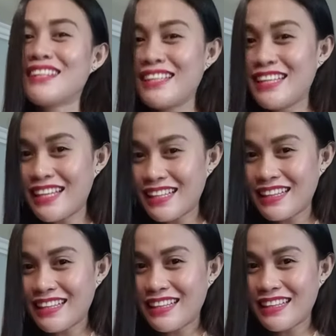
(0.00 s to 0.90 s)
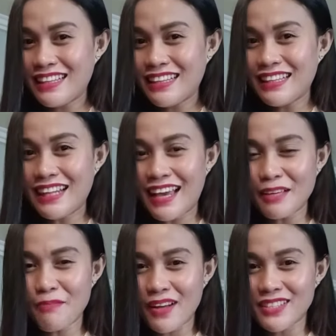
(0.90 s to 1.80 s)
hit the
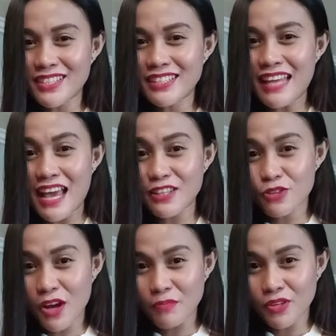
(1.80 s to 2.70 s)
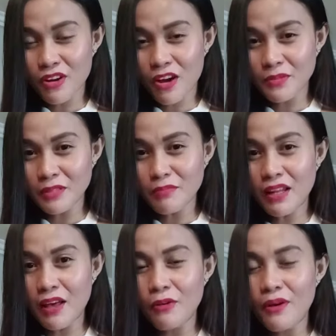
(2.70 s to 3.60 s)
like button, and drop your comment
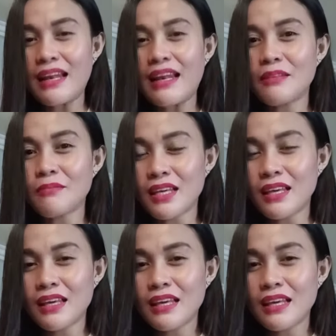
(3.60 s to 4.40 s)
below and let me